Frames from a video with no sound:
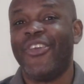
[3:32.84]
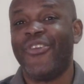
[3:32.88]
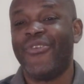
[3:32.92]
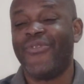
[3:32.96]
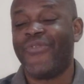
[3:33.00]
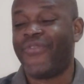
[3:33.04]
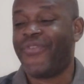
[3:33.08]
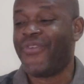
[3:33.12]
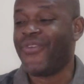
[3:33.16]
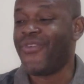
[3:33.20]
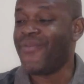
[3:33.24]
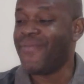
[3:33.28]

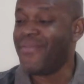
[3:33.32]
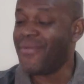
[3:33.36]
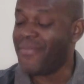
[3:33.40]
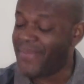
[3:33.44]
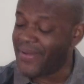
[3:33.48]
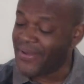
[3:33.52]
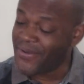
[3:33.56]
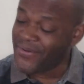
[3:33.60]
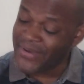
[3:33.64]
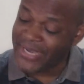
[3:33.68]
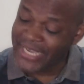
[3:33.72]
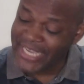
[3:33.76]
You feel
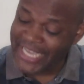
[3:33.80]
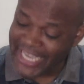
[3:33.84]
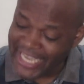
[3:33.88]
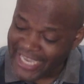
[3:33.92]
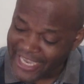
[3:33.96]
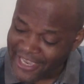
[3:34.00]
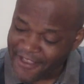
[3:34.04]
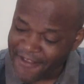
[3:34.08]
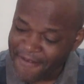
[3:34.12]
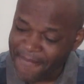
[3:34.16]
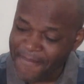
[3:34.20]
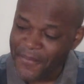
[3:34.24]
me? But
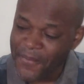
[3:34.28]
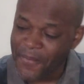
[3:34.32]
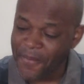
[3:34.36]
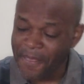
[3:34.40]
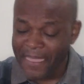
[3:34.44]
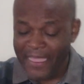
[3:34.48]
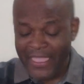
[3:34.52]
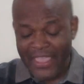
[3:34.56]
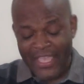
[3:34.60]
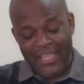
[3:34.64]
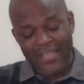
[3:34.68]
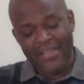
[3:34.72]
okay.
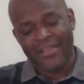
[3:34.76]
I